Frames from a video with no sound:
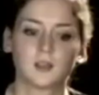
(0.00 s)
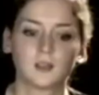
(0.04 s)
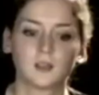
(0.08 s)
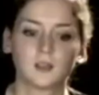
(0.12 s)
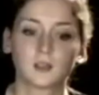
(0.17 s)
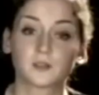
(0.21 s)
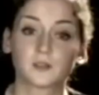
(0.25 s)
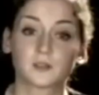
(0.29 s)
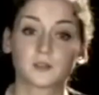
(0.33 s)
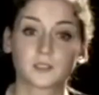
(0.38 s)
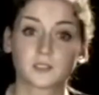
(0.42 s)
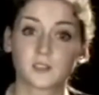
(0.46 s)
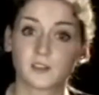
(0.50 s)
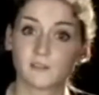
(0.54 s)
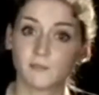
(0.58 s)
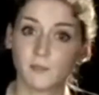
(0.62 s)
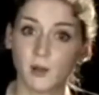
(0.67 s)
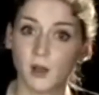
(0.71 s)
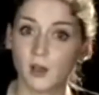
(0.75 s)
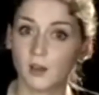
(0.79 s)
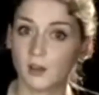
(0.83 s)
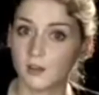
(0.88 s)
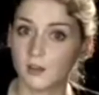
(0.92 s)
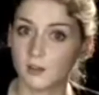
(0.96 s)
Gustav
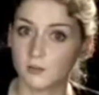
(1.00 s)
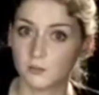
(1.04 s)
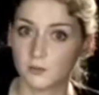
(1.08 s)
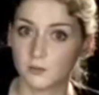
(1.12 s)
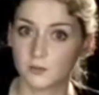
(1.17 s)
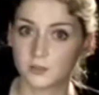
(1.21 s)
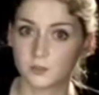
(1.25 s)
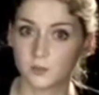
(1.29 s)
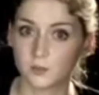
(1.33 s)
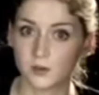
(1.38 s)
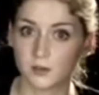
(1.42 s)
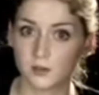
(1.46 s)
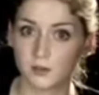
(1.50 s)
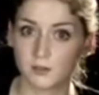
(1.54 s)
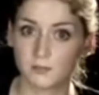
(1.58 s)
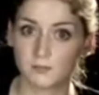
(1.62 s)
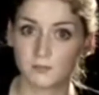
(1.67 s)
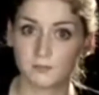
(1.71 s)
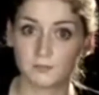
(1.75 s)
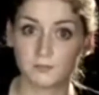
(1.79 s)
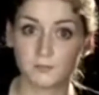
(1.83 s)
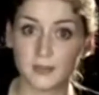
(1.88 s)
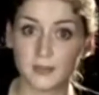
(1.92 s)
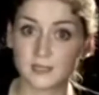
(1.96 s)
Mahler was one of the
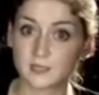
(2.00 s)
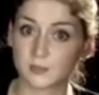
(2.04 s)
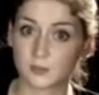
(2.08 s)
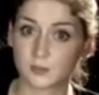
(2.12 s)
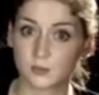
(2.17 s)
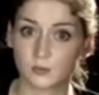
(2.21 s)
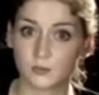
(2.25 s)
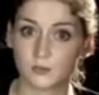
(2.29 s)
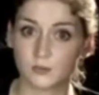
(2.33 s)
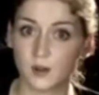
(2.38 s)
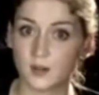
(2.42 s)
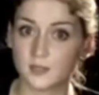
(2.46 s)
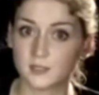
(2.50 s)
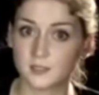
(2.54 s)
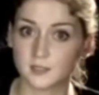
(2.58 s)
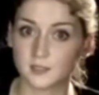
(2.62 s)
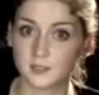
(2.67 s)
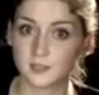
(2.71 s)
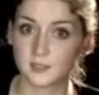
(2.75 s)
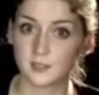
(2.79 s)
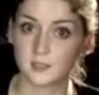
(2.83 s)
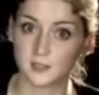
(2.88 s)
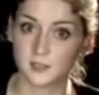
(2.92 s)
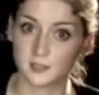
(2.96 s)
best horn
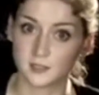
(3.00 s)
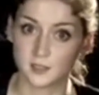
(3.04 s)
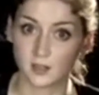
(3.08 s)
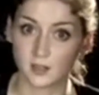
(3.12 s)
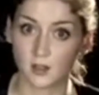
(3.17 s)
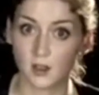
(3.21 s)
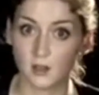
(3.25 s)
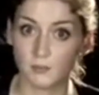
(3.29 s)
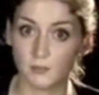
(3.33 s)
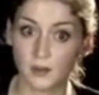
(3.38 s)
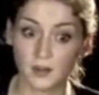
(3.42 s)
writers in his time,